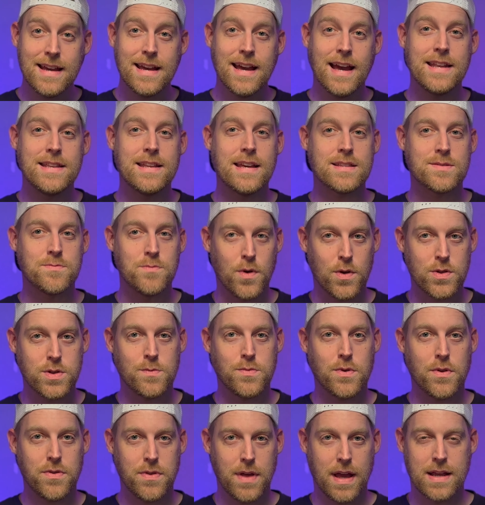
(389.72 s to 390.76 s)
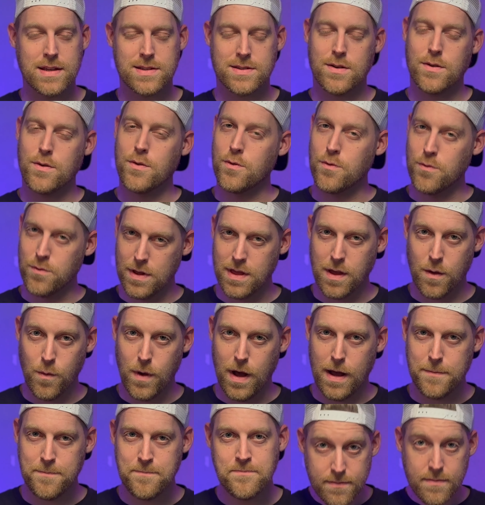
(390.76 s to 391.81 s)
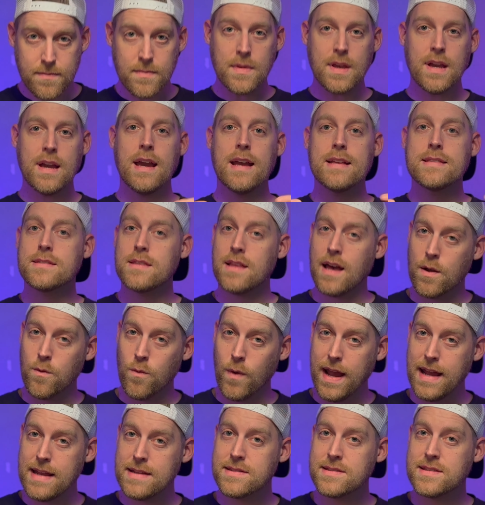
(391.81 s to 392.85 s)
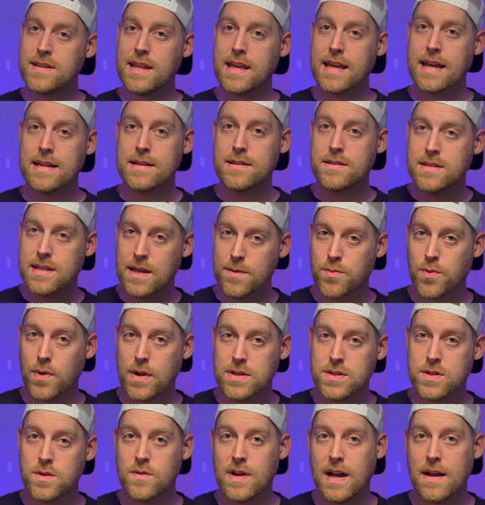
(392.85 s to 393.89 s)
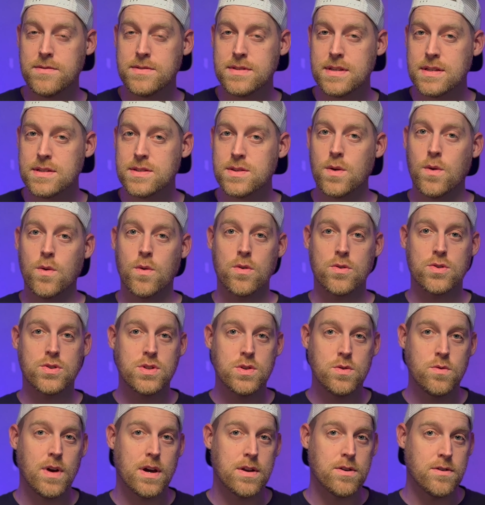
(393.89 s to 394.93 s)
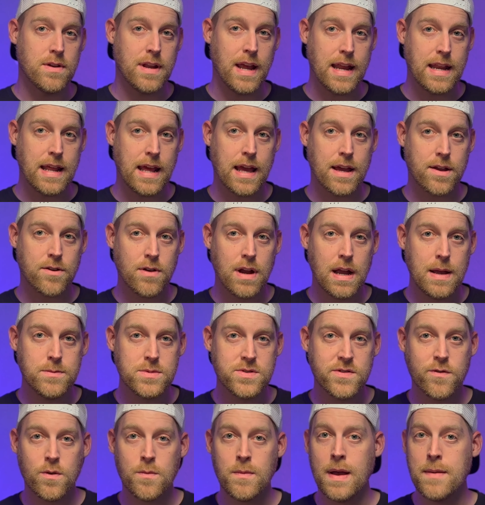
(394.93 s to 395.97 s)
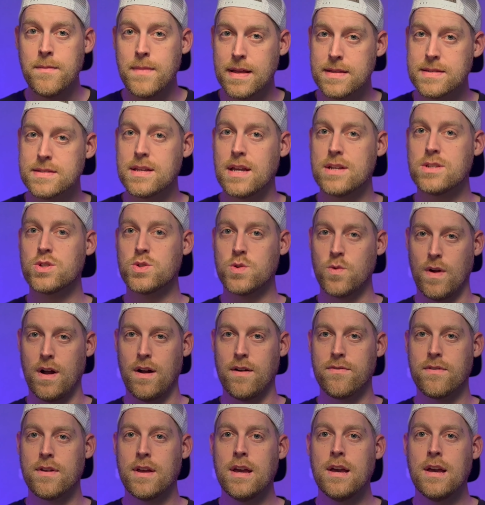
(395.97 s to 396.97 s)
and does multiple things really well. It's lightweight, sitting at 10.2 ounces or 288 grams for my men's size 12,